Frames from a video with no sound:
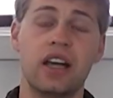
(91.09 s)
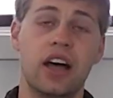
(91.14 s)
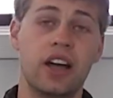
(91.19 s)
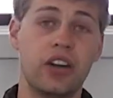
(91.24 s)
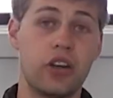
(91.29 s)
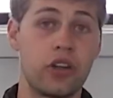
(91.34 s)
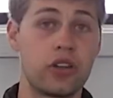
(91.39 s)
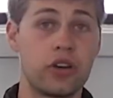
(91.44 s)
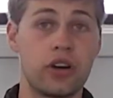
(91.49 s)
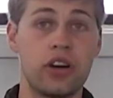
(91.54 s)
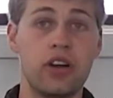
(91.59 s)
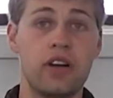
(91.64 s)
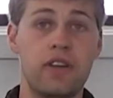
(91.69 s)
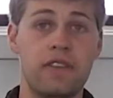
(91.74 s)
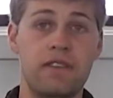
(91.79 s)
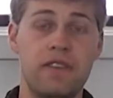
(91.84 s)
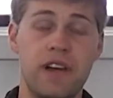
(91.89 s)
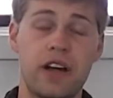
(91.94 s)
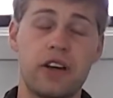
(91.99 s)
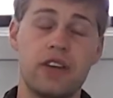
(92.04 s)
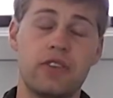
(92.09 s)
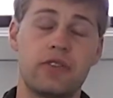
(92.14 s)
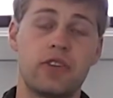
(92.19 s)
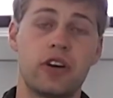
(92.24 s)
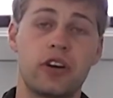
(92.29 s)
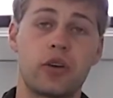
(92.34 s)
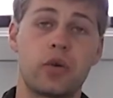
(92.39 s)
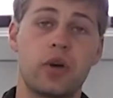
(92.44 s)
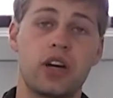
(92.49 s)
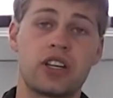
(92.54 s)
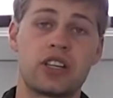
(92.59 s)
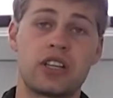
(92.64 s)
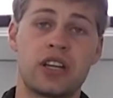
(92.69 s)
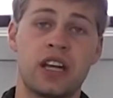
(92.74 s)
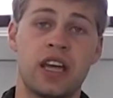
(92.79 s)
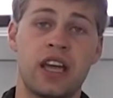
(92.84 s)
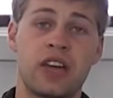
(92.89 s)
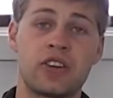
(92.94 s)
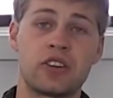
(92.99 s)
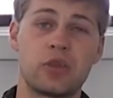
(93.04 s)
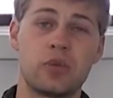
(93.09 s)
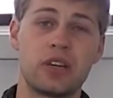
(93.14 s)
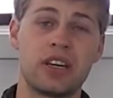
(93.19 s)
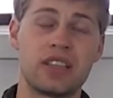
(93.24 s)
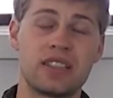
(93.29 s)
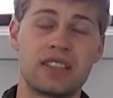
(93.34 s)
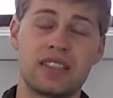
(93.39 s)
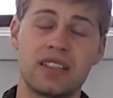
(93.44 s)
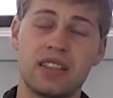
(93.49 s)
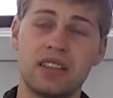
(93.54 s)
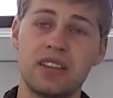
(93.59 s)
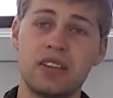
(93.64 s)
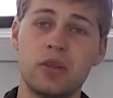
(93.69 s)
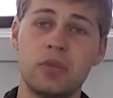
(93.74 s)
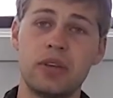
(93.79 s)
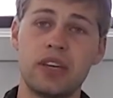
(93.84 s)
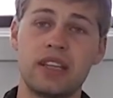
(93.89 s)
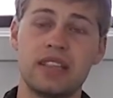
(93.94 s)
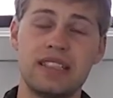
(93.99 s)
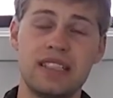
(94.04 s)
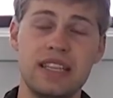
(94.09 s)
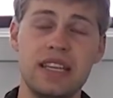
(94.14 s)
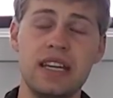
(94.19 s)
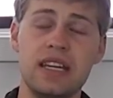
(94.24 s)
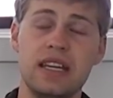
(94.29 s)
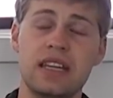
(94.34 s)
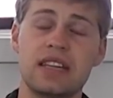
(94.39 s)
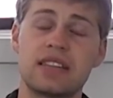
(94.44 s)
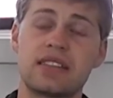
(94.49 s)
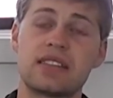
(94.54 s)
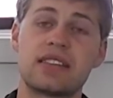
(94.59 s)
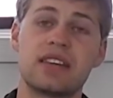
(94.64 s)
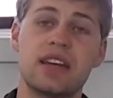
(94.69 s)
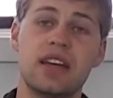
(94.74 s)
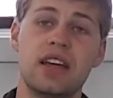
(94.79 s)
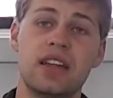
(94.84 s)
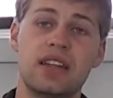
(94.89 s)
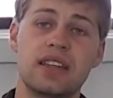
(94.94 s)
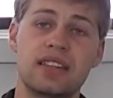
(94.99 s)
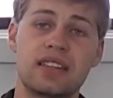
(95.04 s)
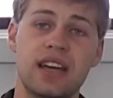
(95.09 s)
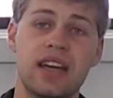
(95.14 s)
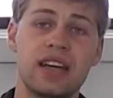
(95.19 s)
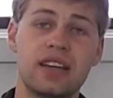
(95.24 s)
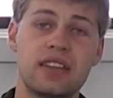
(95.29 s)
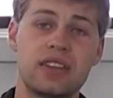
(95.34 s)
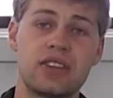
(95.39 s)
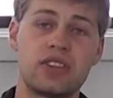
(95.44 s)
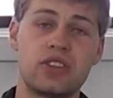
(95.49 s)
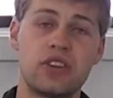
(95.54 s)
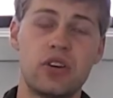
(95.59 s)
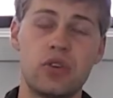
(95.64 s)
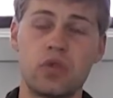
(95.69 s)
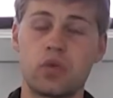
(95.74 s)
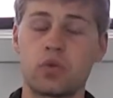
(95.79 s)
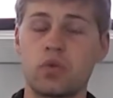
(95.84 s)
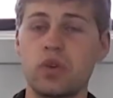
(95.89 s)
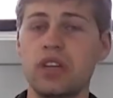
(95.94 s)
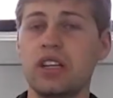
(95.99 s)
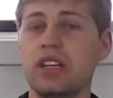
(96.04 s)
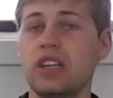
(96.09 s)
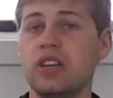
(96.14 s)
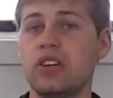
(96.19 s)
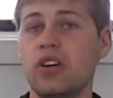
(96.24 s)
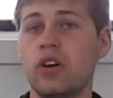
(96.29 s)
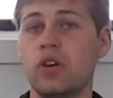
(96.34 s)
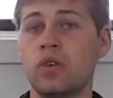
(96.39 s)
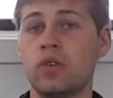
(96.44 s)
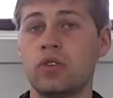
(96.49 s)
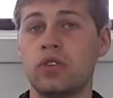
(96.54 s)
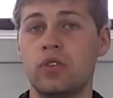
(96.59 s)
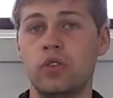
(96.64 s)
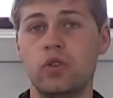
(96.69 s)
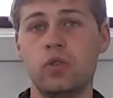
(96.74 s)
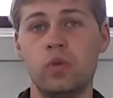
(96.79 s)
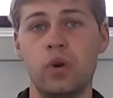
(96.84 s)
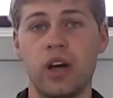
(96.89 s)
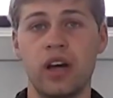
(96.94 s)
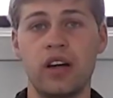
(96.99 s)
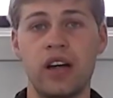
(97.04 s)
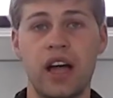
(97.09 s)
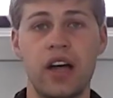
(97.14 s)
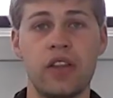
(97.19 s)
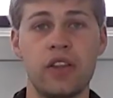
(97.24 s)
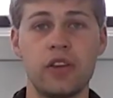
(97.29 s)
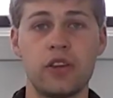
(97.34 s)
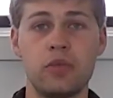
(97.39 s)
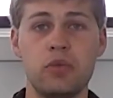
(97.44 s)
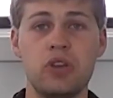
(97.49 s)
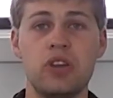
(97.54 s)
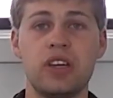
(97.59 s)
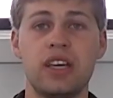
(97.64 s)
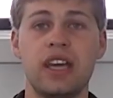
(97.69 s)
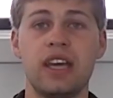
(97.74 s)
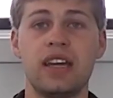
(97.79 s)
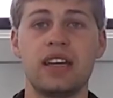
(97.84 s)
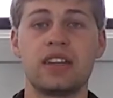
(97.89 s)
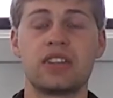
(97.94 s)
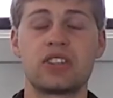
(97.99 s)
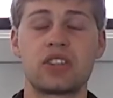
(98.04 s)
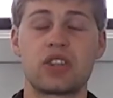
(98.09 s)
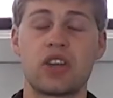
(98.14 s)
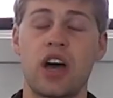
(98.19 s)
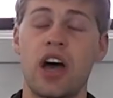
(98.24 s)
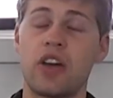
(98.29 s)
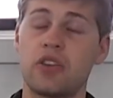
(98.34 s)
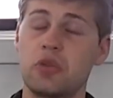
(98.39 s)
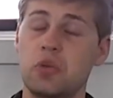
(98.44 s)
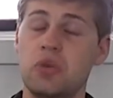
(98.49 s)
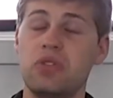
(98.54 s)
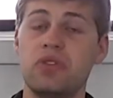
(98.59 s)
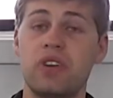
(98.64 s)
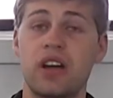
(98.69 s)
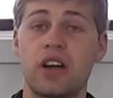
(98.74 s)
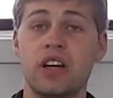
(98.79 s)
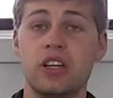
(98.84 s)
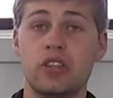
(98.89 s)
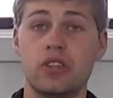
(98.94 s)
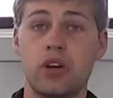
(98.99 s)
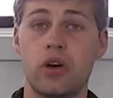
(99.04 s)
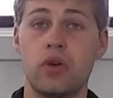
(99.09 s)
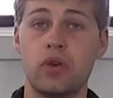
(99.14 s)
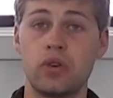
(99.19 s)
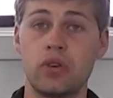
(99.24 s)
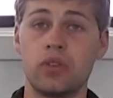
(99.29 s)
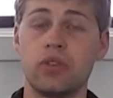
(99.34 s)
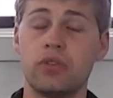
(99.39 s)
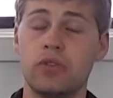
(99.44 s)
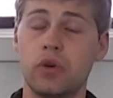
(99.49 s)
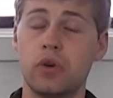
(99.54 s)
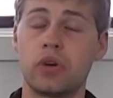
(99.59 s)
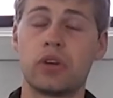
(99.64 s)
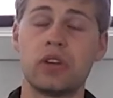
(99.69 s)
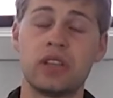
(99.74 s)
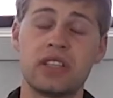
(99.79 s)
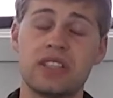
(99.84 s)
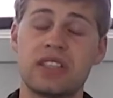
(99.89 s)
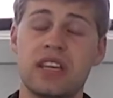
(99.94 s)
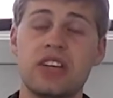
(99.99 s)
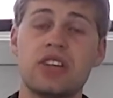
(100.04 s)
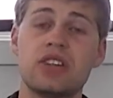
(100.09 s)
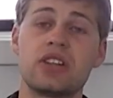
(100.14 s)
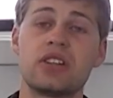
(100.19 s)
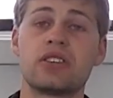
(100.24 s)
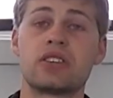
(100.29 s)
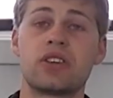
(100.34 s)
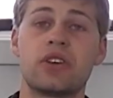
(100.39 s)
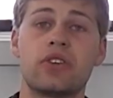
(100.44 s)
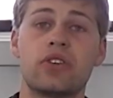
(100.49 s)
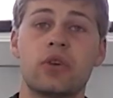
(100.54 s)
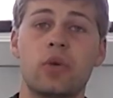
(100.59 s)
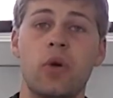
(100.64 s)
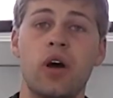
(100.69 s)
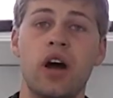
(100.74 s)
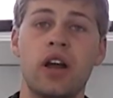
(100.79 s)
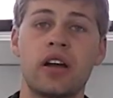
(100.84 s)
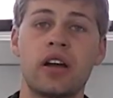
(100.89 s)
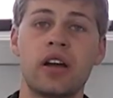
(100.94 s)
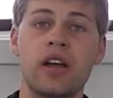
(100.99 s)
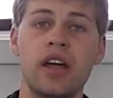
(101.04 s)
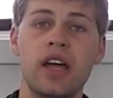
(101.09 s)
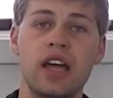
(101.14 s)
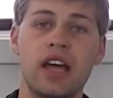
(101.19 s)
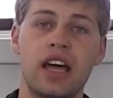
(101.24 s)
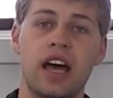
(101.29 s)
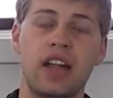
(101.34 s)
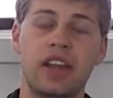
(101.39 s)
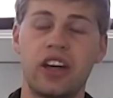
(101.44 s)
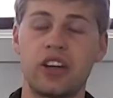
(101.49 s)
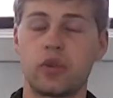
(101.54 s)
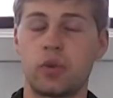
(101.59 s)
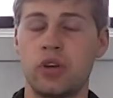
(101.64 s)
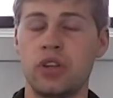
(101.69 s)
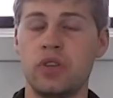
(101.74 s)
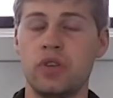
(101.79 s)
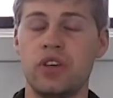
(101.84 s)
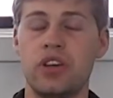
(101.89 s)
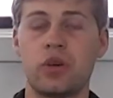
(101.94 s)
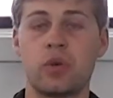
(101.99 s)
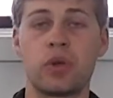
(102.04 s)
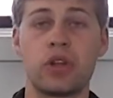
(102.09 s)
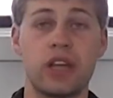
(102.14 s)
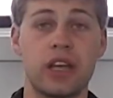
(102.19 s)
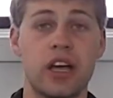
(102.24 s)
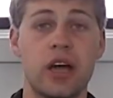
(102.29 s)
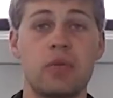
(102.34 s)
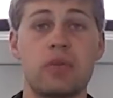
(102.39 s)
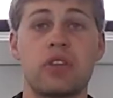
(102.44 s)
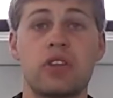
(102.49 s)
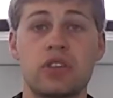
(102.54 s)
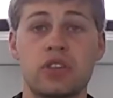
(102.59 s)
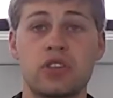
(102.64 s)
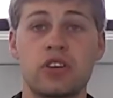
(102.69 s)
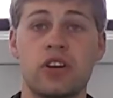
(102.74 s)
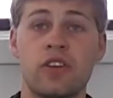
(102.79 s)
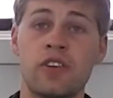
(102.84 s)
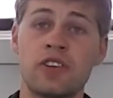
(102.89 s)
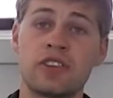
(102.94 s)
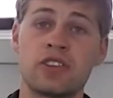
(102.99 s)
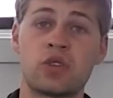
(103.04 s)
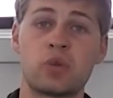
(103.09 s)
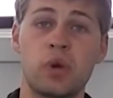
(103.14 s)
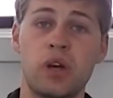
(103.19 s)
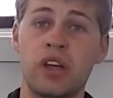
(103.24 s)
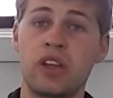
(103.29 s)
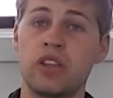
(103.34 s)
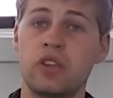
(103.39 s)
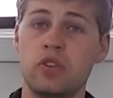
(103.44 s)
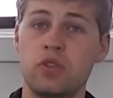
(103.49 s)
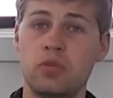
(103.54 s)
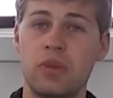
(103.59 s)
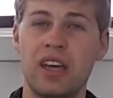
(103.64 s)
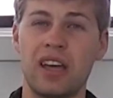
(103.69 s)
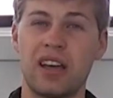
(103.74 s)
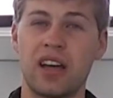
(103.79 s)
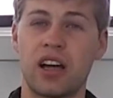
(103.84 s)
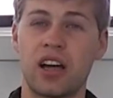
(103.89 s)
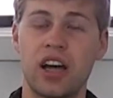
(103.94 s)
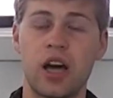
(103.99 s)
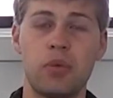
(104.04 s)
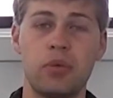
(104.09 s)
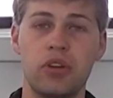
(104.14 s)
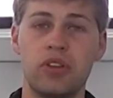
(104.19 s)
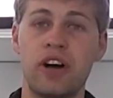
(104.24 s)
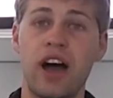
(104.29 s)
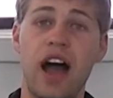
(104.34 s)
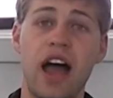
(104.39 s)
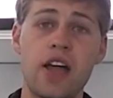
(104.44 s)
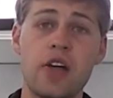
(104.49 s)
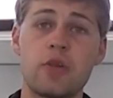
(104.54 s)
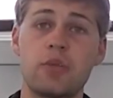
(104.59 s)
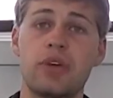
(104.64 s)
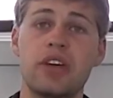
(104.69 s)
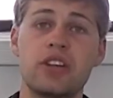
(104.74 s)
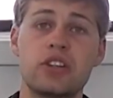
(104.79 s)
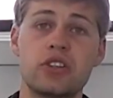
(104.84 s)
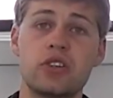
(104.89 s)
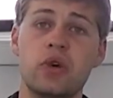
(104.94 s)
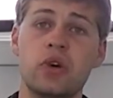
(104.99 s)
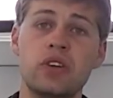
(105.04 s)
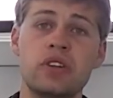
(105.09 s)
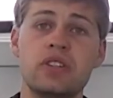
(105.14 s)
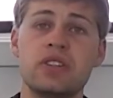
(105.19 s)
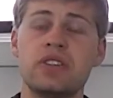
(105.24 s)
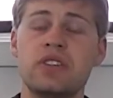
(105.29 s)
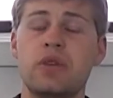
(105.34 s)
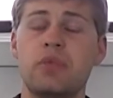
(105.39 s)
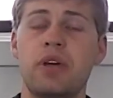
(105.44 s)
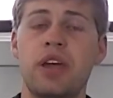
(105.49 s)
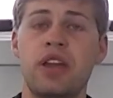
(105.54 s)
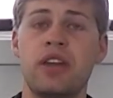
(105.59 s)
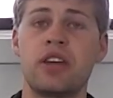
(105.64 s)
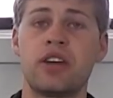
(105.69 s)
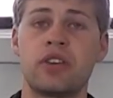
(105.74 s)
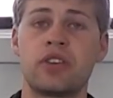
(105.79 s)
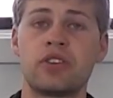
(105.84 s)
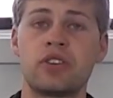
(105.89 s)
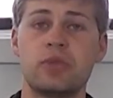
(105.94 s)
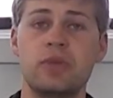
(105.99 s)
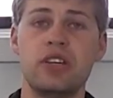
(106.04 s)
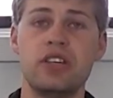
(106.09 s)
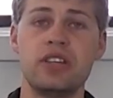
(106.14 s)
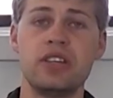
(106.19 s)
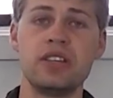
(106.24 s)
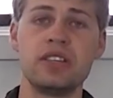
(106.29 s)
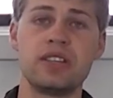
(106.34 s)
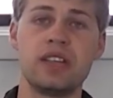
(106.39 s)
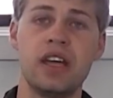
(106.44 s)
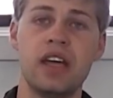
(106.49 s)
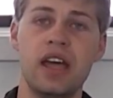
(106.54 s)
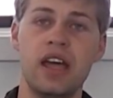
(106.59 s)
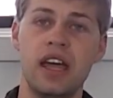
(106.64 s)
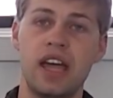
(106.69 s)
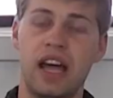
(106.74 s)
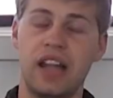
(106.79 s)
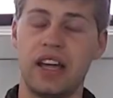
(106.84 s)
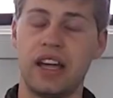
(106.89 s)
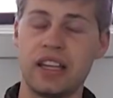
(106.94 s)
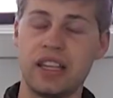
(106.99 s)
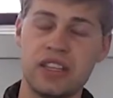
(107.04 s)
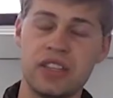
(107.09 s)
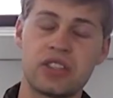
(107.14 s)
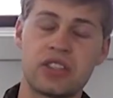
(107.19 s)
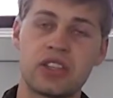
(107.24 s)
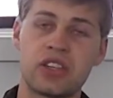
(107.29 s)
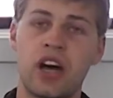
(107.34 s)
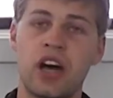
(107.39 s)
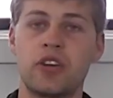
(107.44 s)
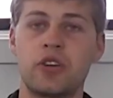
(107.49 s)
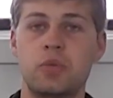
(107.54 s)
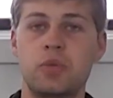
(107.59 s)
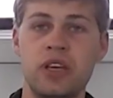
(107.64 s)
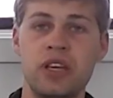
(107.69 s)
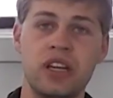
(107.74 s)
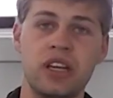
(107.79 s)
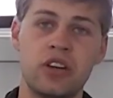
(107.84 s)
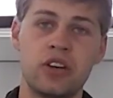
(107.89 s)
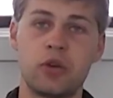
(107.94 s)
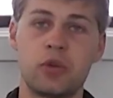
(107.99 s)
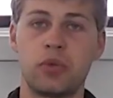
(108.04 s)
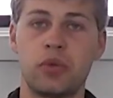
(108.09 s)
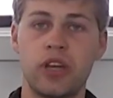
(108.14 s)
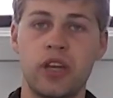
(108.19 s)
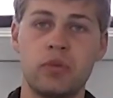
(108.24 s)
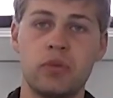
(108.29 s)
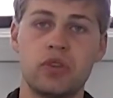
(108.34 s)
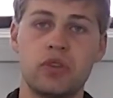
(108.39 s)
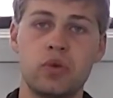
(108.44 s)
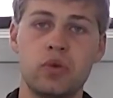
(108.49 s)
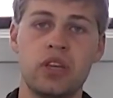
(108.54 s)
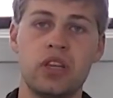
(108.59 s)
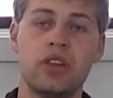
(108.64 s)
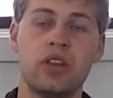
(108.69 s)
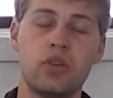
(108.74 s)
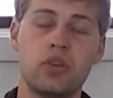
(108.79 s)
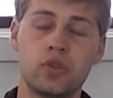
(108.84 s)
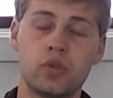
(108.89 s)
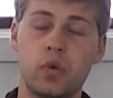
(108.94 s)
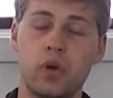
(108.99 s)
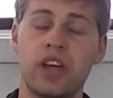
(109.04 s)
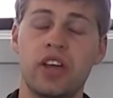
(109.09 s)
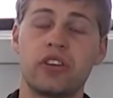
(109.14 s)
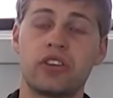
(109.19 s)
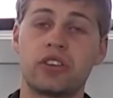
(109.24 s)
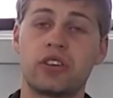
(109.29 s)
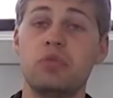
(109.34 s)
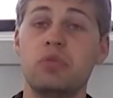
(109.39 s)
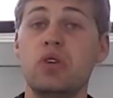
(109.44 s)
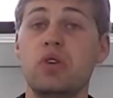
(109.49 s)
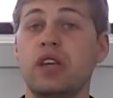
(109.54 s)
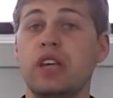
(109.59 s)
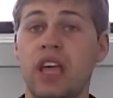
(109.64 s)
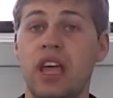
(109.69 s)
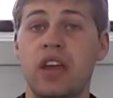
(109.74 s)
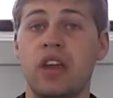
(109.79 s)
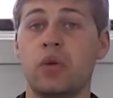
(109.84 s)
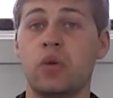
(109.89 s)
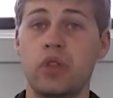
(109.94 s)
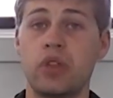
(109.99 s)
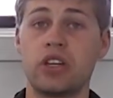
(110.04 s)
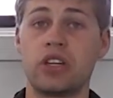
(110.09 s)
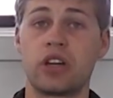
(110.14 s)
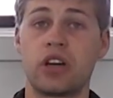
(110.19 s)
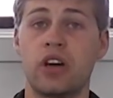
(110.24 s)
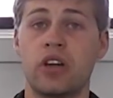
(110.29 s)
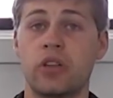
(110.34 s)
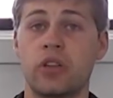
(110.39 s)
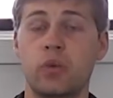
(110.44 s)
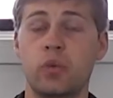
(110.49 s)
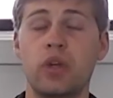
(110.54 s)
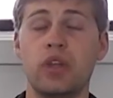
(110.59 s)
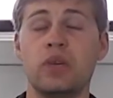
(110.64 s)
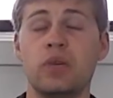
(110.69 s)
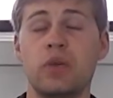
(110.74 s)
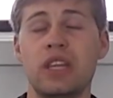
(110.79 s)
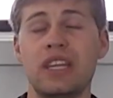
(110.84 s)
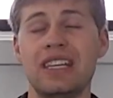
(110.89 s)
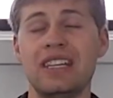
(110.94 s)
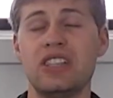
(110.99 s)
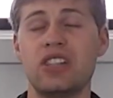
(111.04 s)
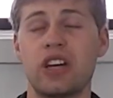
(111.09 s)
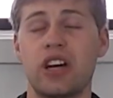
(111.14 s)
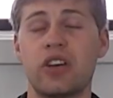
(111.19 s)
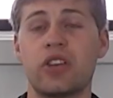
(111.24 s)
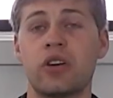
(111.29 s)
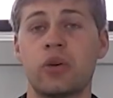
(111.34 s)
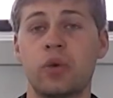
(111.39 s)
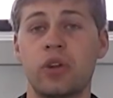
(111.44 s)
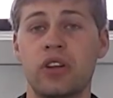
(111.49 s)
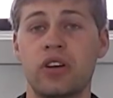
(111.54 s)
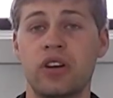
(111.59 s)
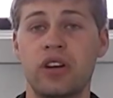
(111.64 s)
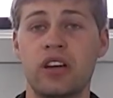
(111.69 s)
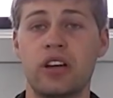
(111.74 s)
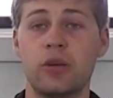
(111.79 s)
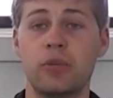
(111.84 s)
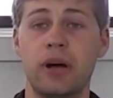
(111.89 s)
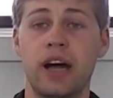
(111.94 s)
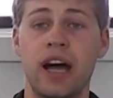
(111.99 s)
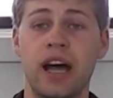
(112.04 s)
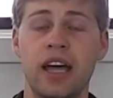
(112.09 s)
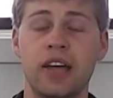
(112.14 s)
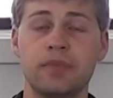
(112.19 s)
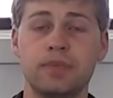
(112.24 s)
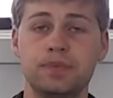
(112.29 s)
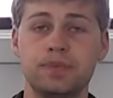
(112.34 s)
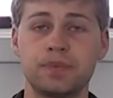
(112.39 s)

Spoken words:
Another very fun question to answer because it's a little bit tedious. The scientists don't really know too well how they communicate. It's thought to be very tonal, vocalizations underwater, and that's what you hear when they come to the surface as well. They do make a couple of higher pitched noises depending on the species, and that is thought to be an interplay between those whales communicating with each other when they're nearby.